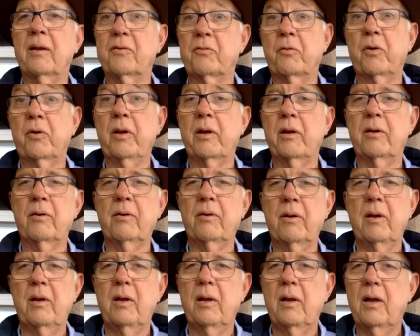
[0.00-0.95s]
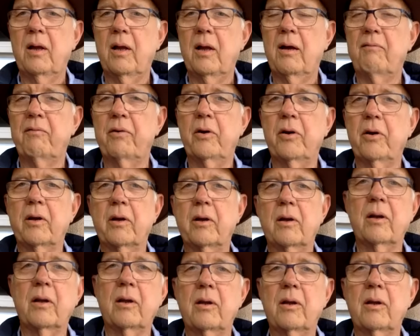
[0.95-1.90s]
It's really very
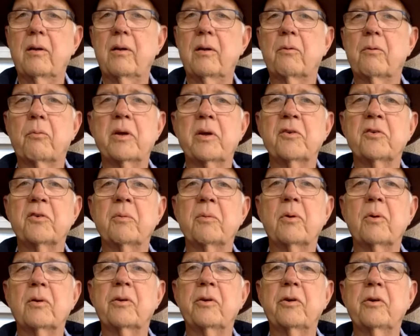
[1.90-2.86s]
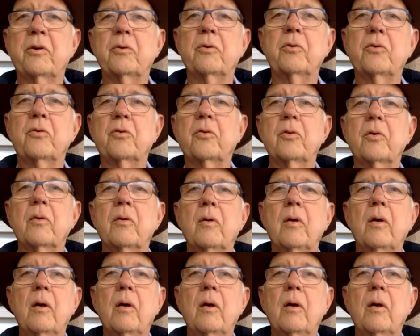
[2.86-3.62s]
reasonable dudes.